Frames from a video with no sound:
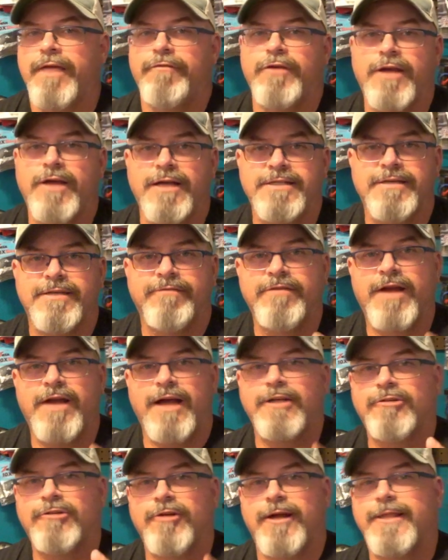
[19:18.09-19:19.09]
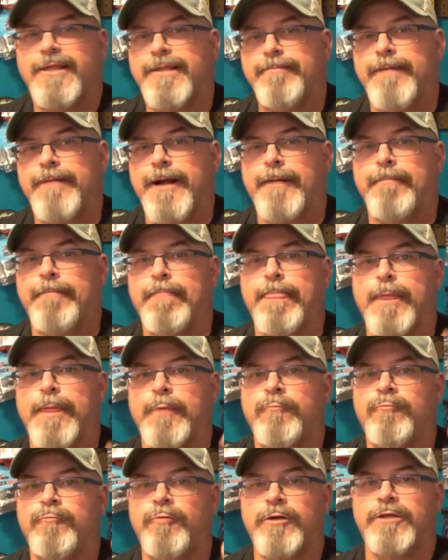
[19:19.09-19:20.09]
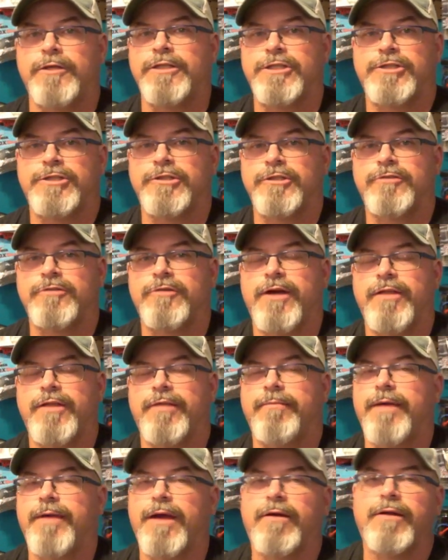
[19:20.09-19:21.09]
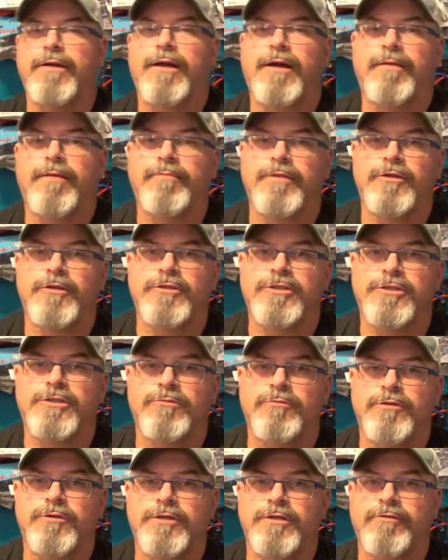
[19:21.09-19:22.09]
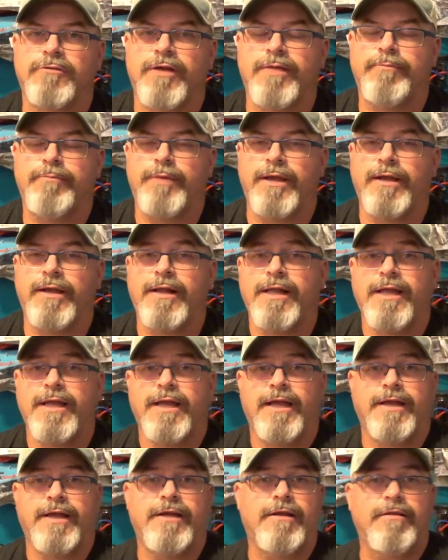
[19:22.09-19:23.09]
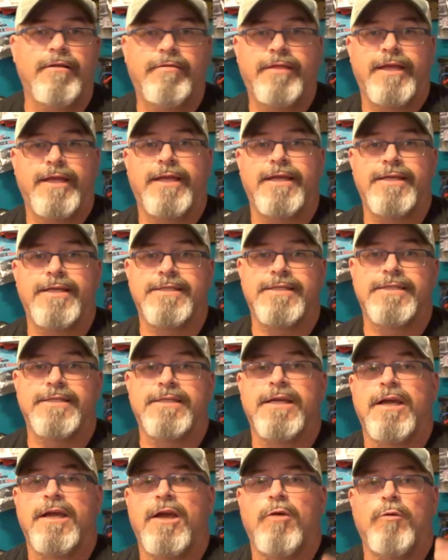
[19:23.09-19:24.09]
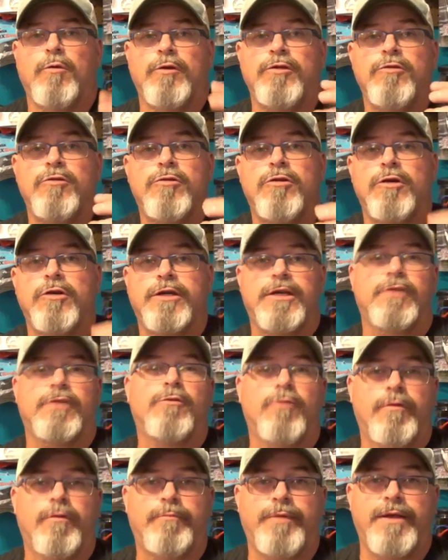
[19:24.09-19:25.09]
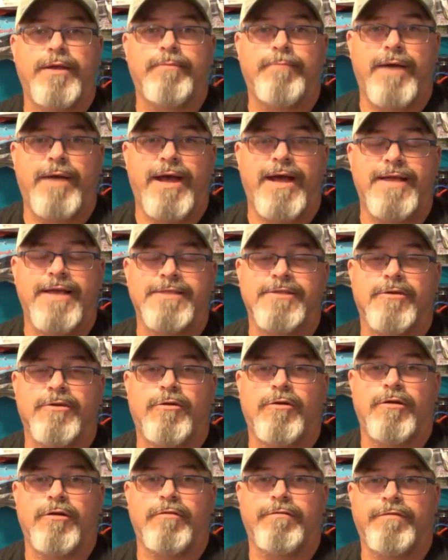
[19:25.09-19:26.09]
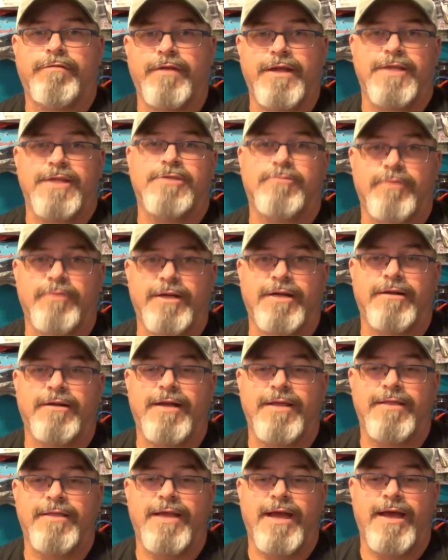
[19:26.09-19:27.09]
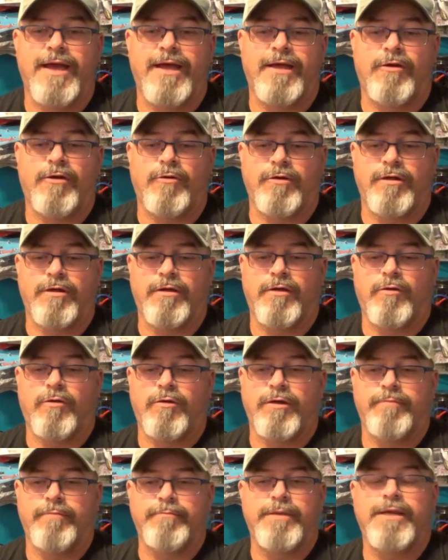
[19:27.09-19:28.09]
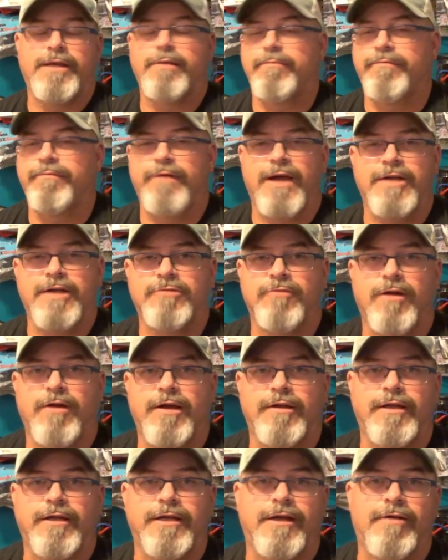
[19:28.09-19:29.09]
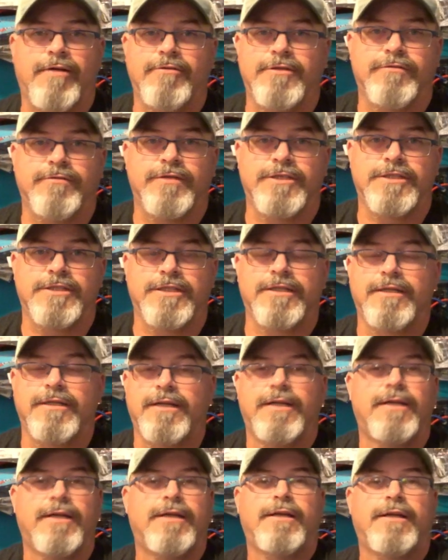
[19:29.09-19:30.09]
if you guys have not tried them out, you really should try them out. They're just a really great bait. And the other thing is when you hook into a big bass on a finesse rig like that, on a medium fast rod like I was fishing,